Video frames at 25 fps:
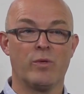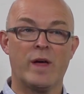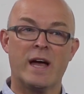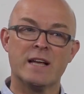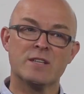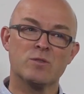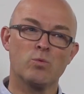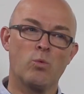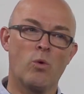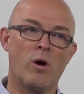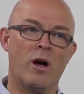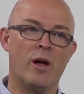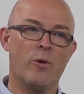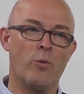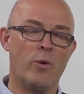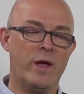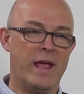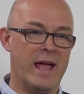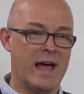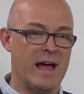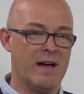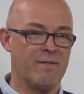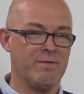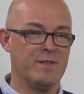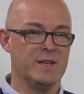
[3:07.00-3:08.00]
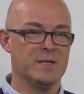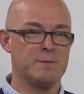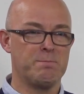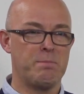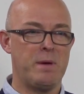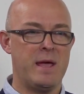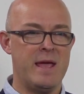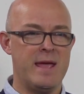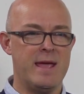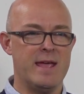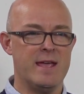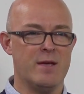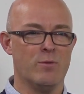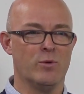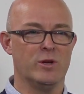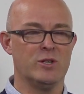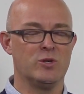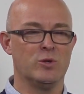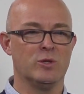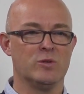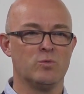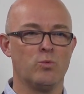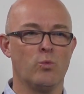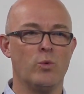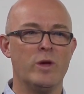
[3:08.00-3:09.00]
that's why we have this P,
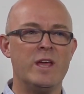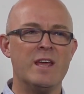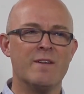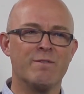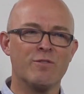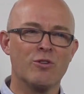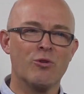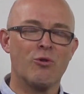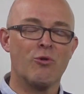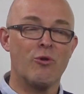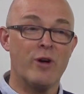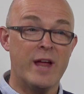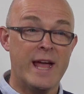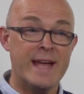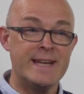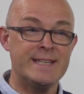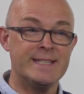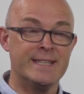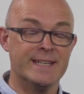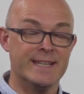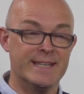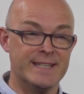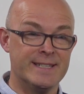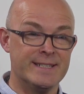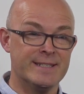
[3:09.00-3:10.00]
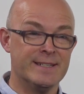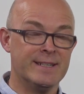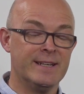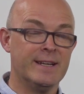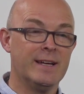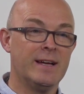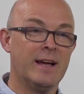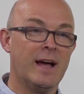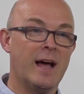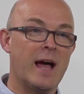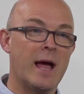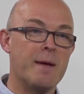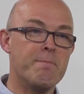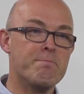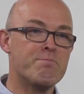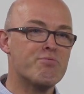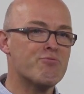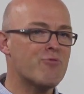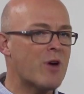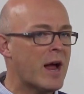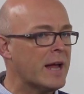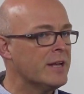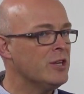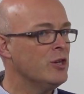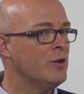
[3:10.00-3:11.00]
which is we have created a
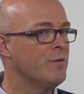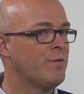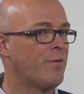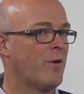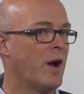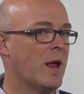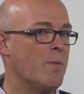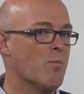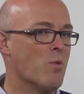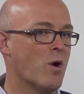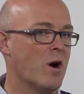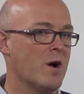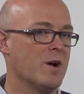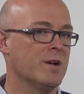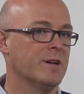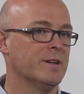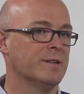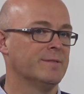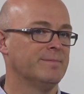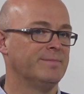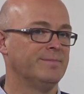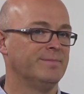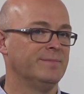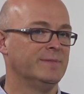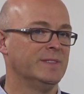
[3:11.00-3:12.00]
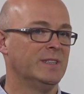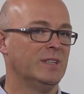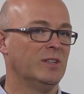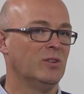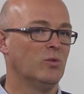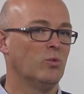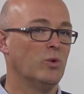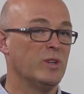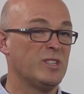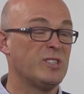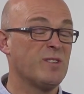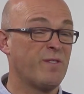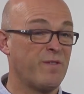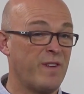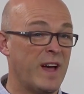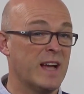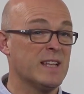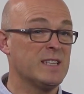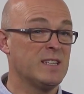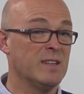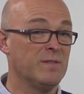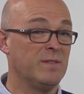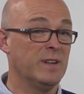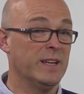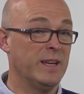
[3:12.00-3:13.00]
brand new framework, which
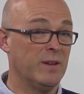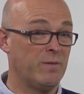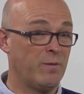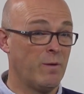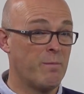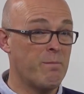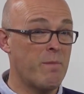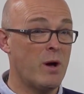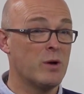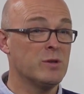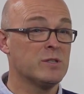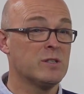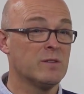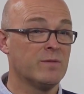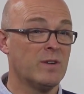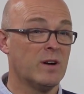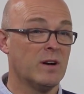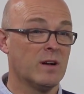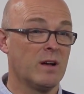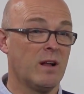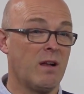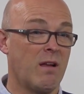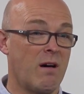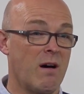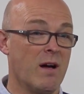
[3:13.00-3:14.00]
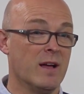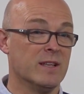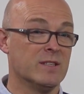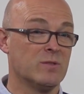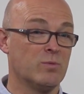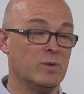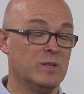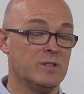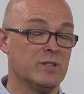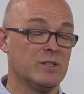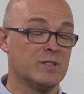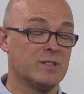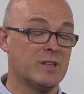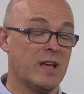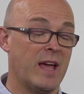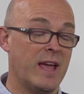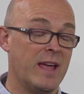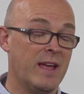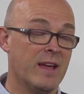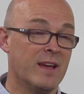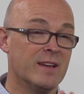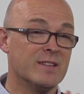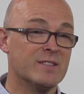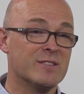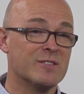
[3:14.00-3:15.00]
effectively, for most of our clients, we just
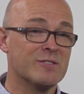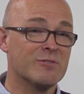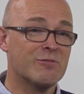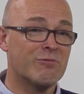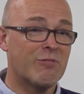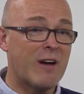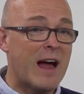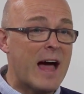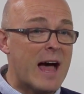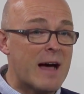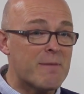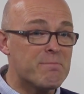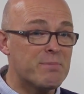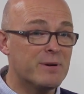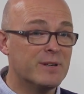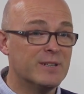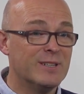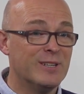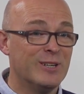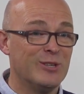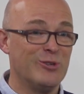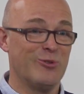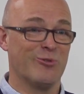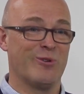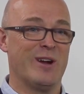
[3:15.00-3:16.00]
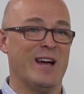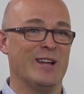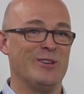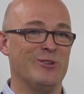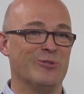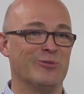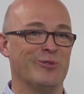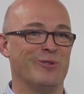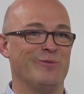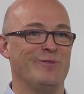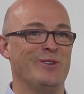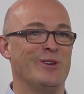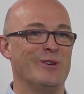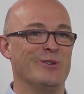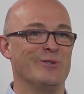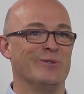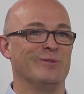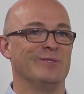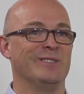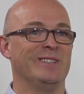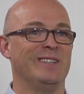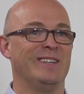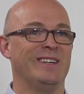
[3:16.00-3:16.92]
say, scrap your annual review